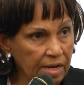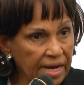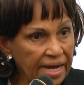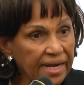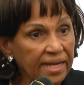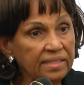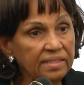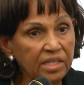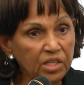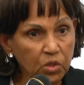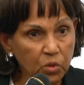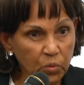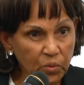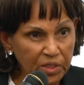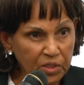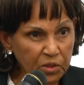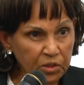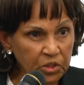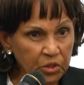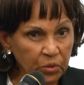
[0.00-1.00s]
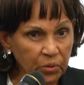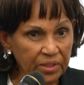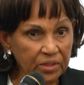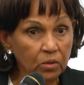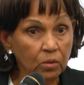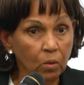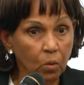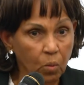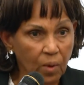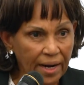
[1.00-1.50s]
And I think we could do
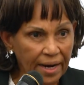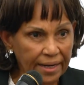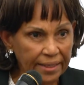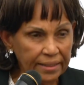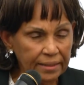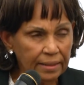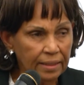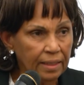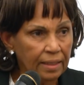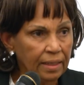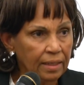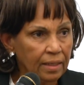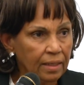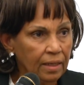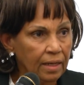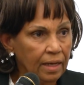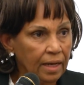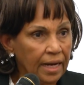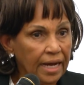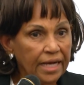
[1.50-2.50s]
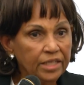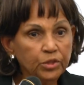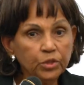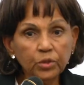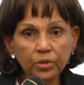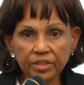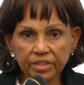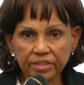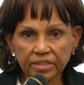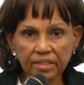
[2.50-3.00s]
it. Why? As
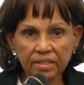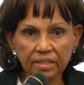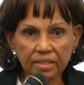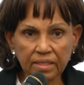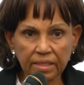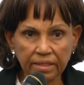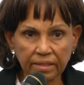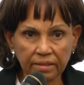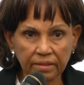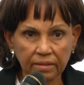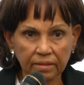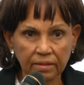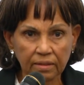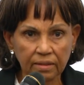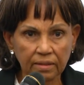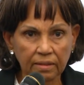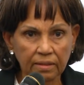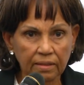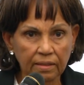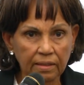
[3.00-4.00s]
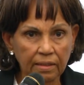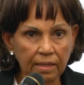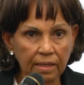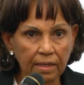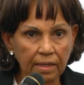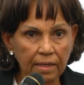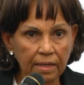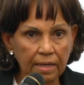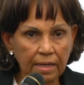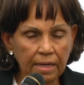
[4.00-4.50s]
you are sitting here,
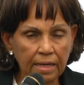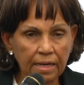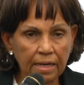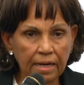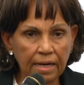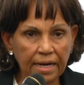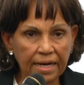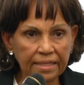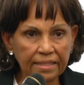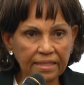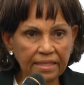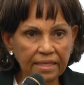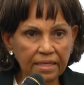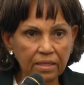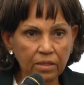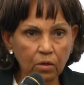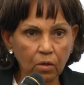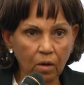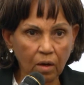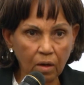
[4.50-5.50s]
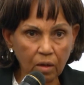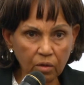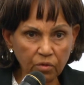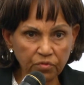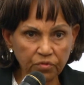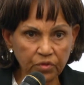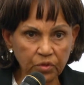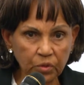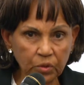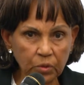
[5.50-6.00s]
I think all
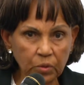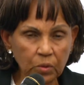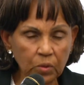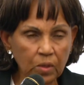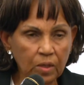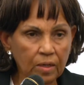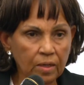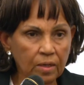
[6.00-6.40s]
of you